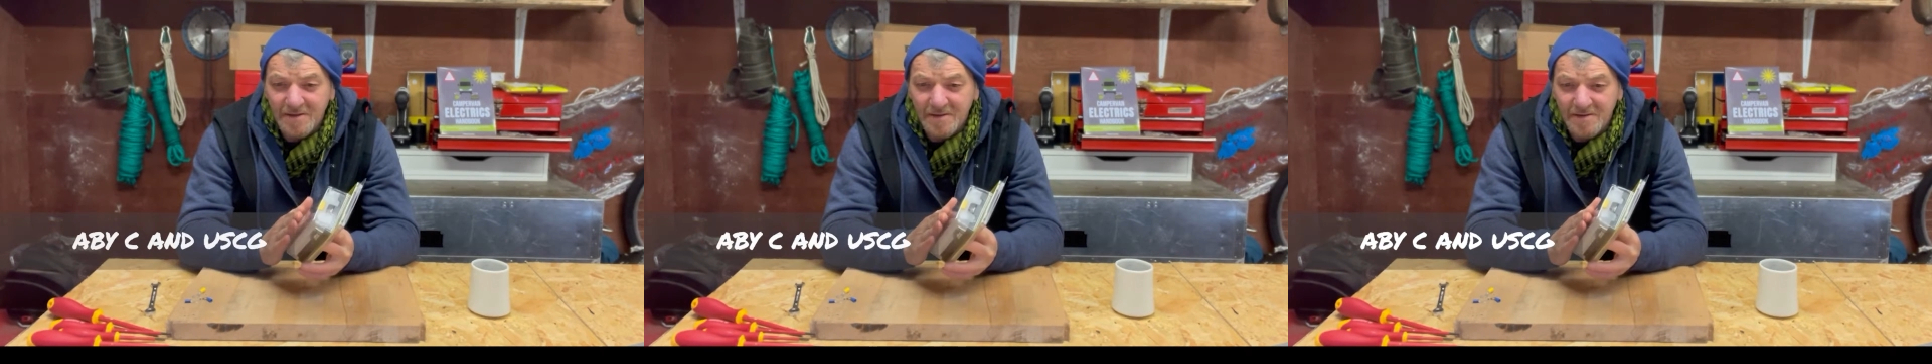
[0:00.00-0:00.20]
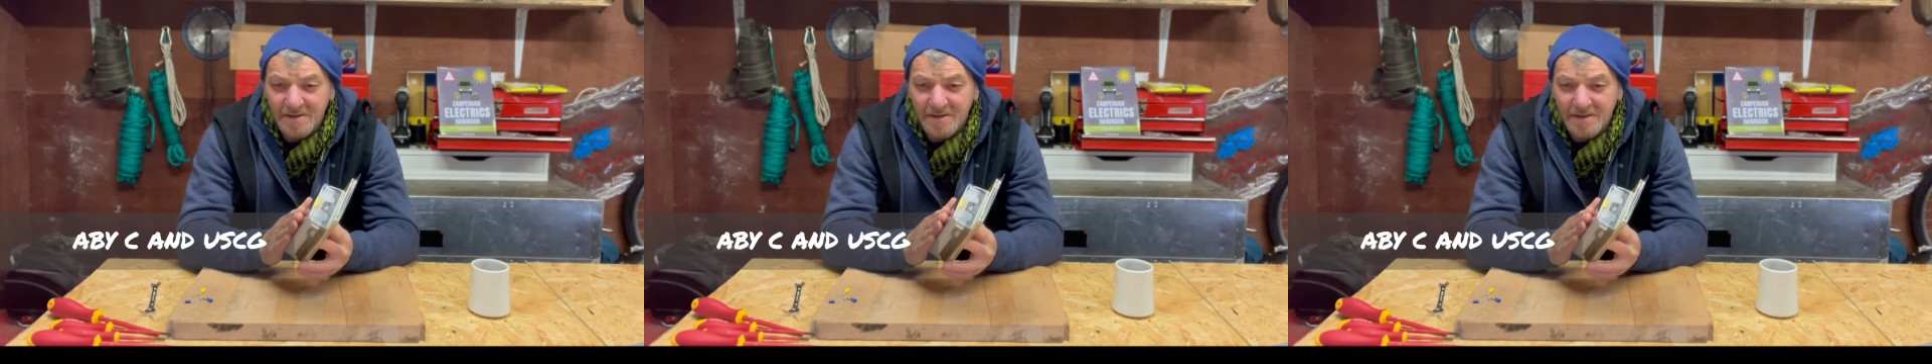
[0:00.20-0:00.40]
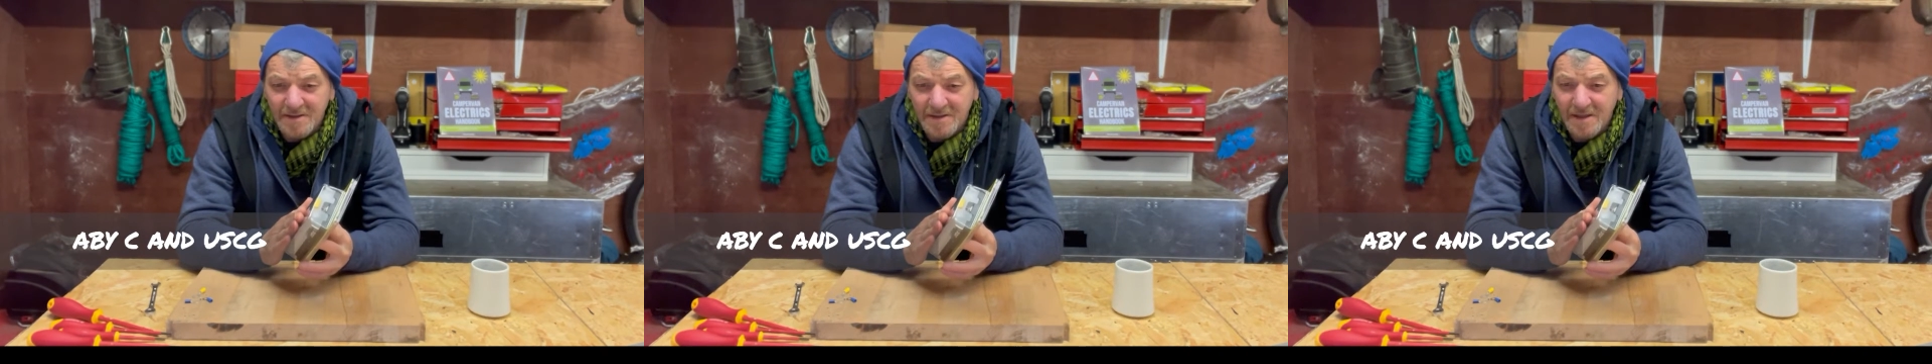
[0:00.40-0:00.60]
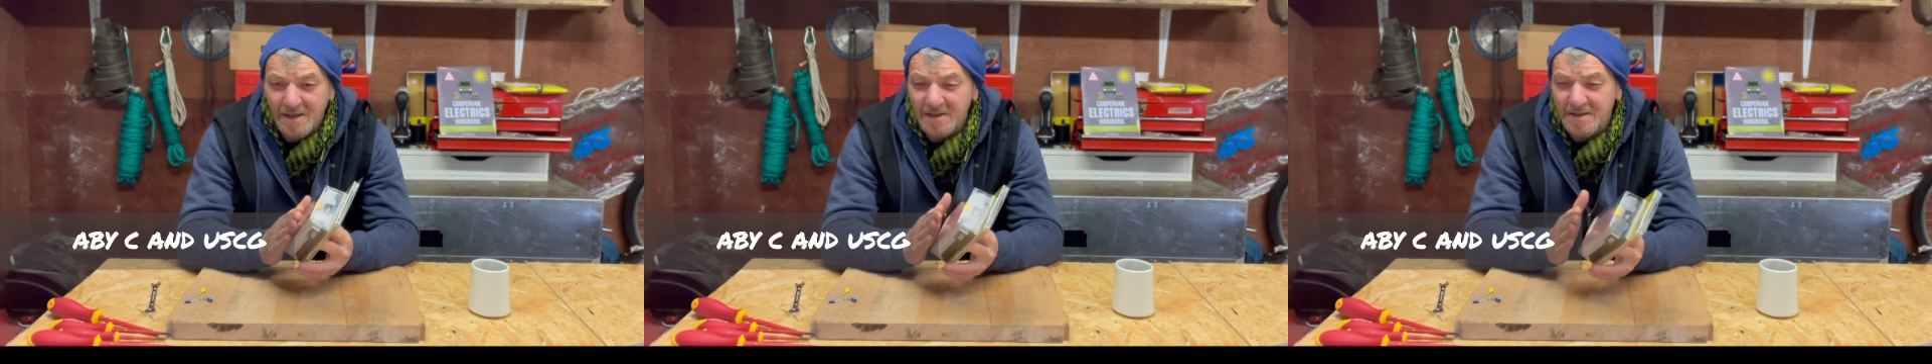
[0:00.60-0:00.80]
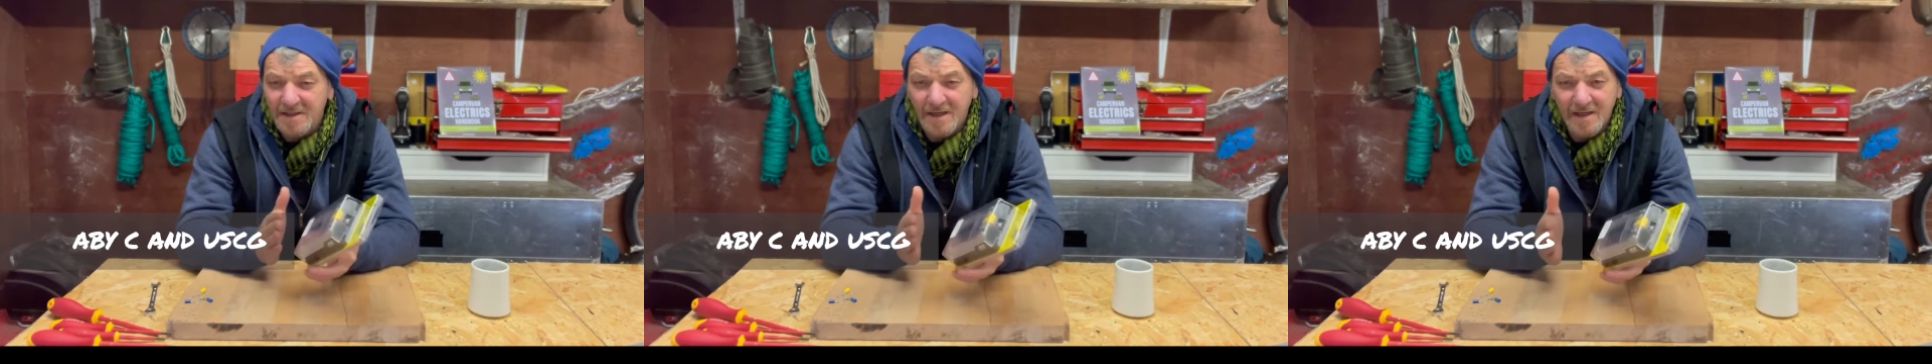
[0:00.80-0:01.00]

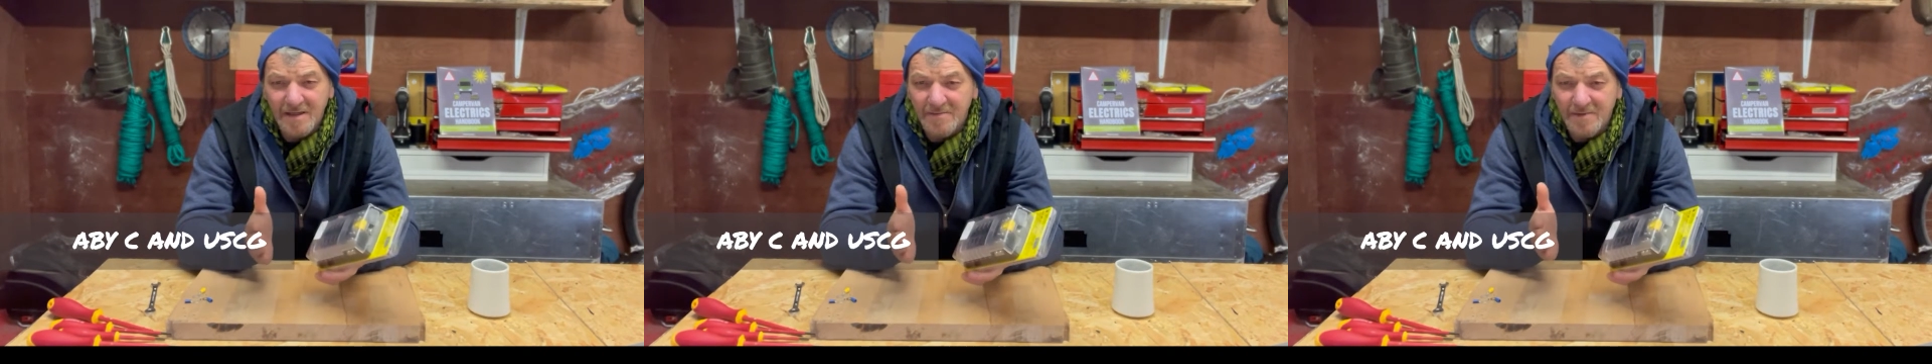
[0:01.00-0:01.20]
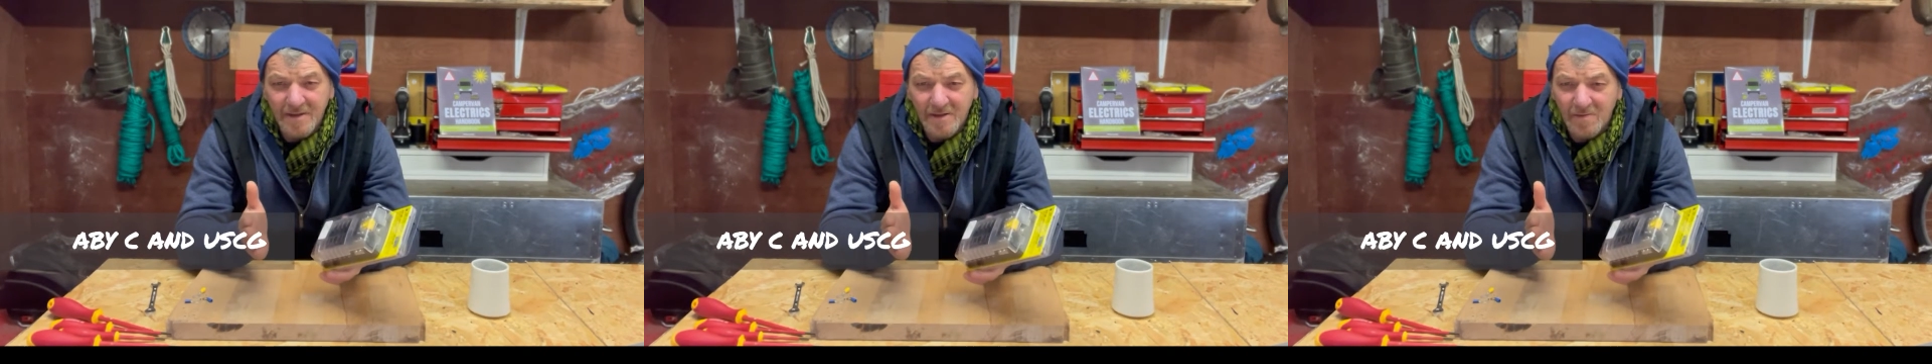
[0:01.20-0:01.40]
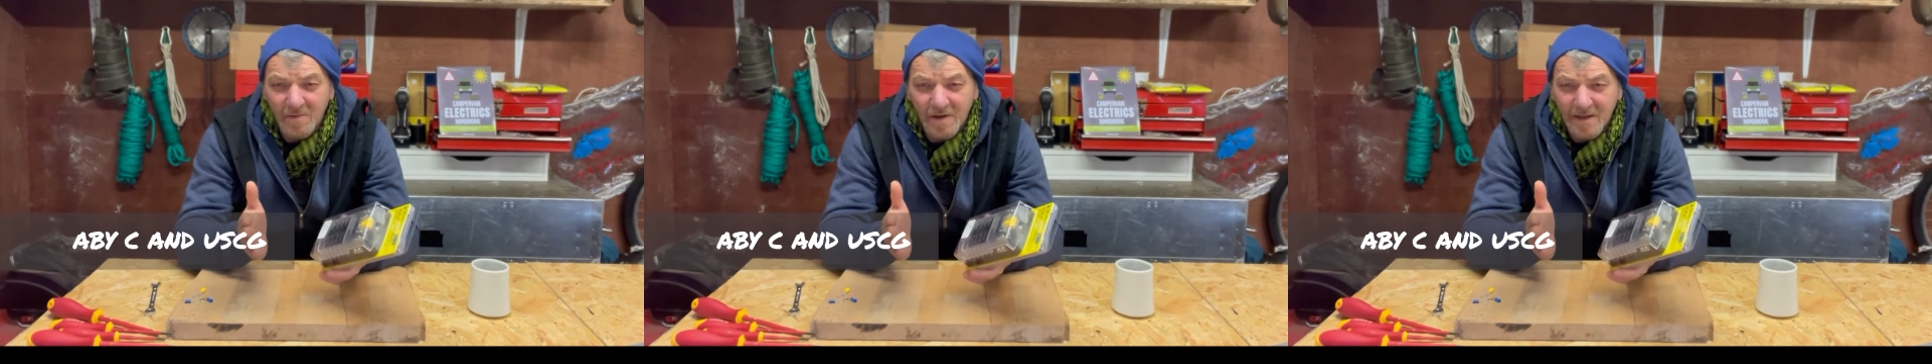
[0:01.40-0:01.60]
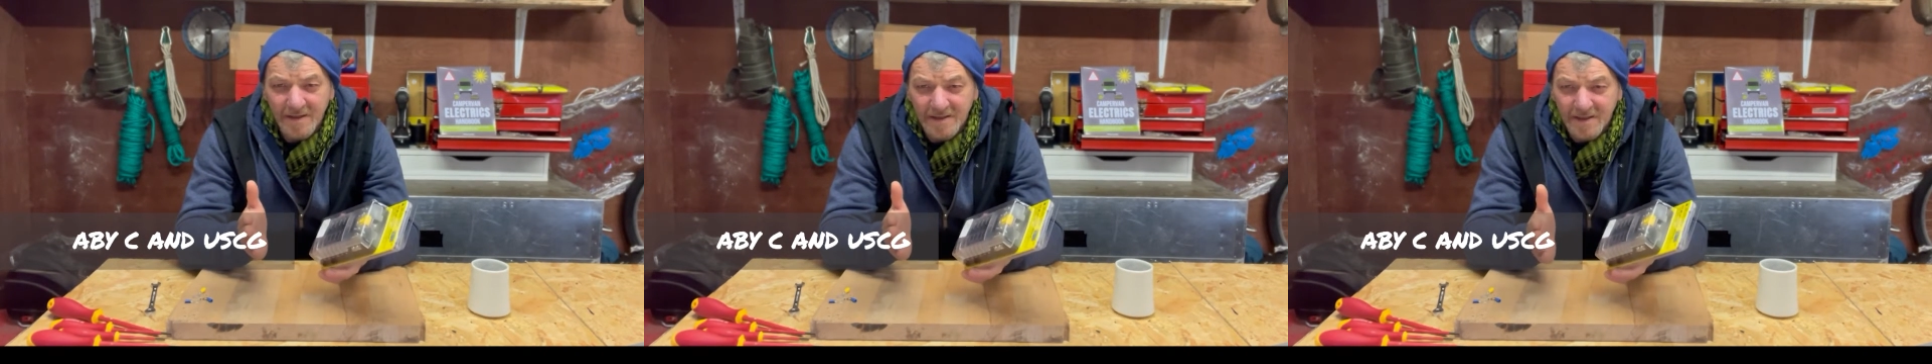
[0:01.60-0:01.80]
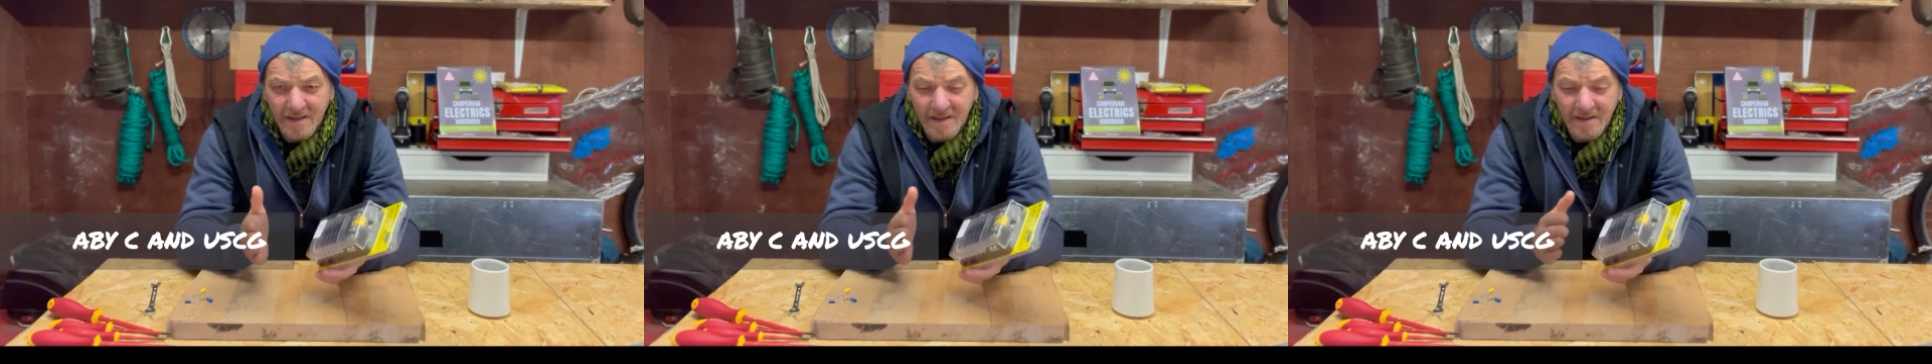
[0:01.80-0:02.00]
Society,
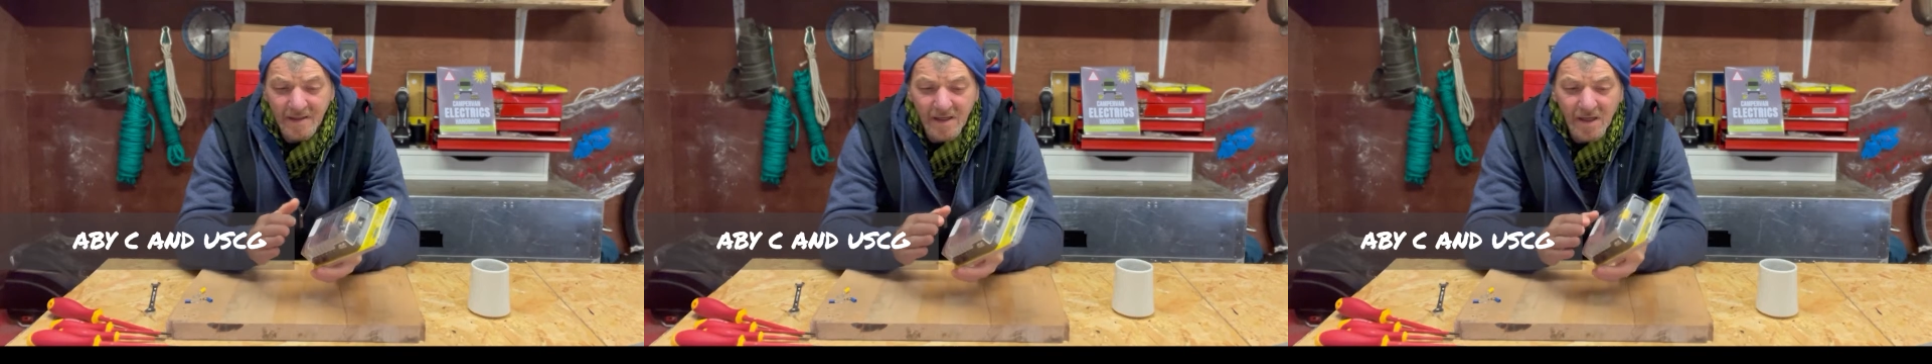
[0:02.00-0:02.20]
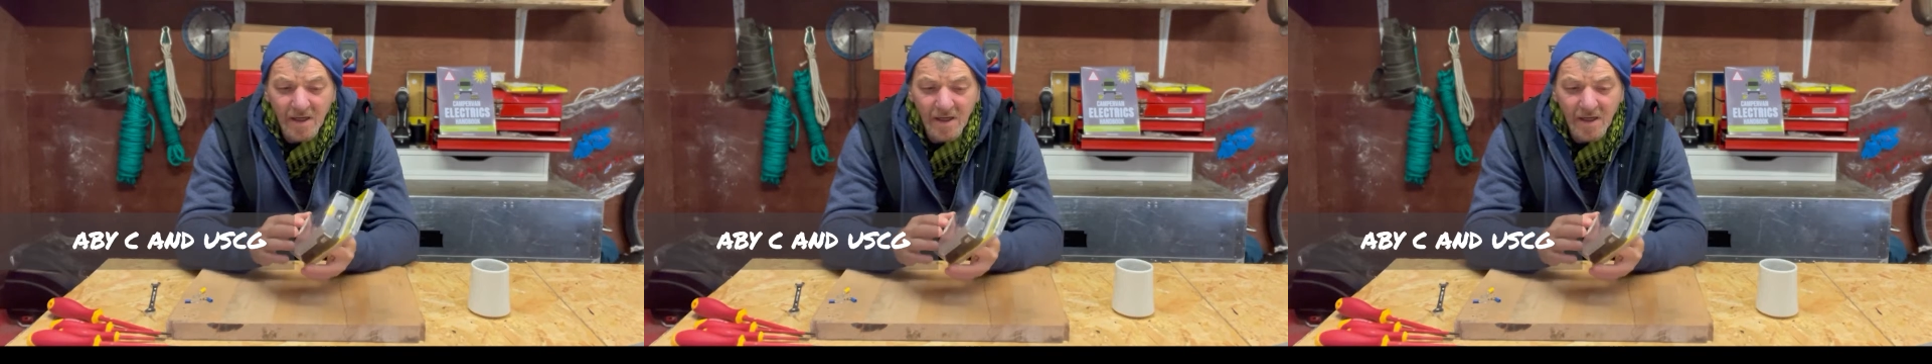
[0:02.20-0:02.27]
ABYC,